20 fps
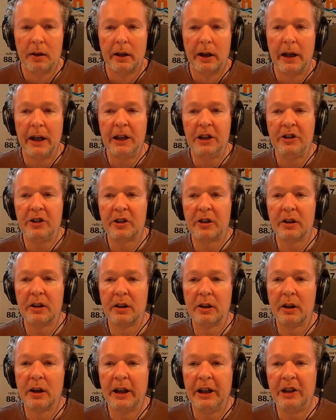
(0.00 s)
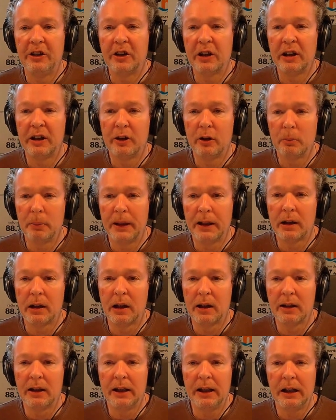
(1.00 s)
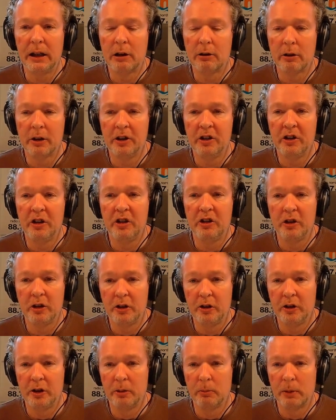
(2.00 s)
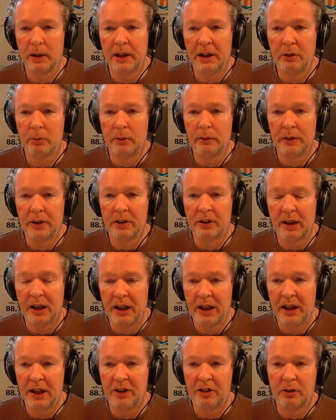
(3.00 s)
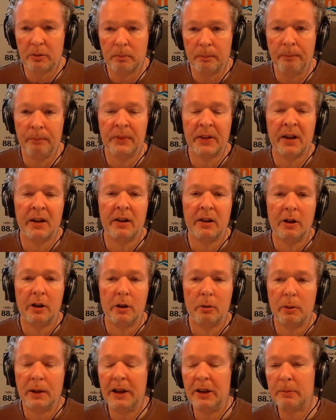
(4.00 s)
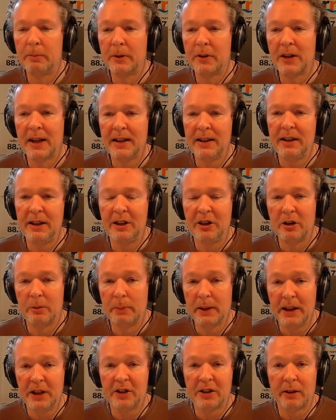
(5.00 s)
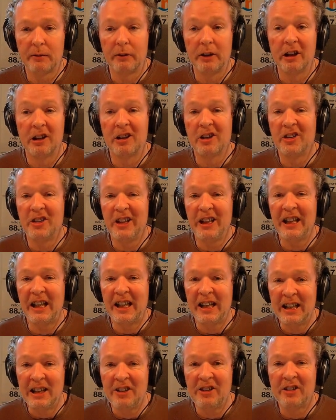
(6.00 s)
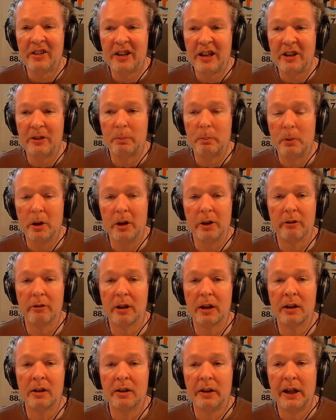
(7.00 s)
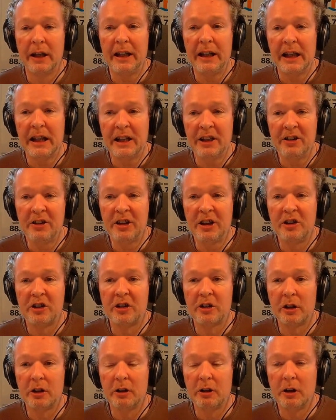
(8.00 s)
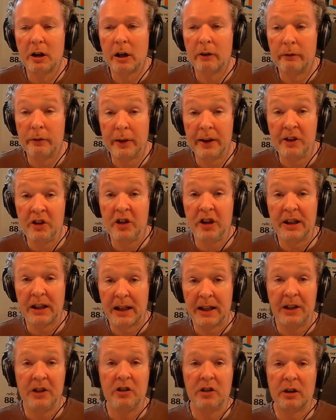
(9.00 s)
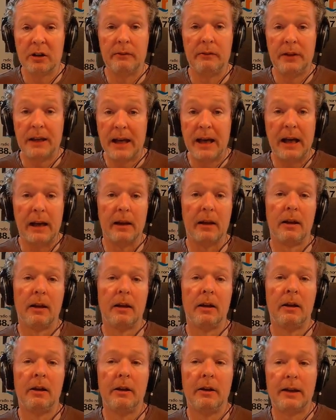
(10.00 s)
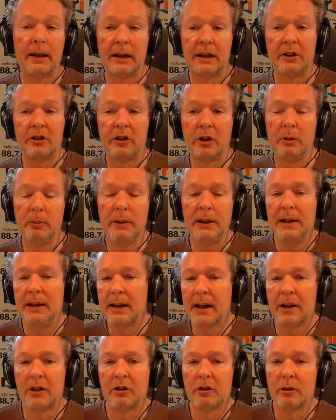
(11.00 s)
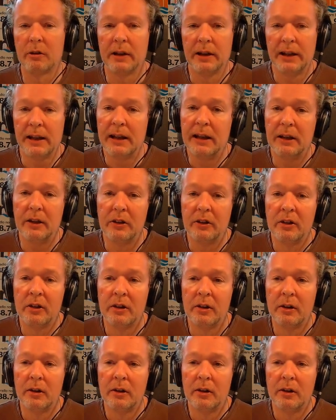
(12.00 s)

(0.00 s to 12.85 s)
He's a little bit clunky and cringe-inducing when he's with his kids and when he's pretending to be something, because he is this murderer. He is this avenging angel of death. That's who he naturally is.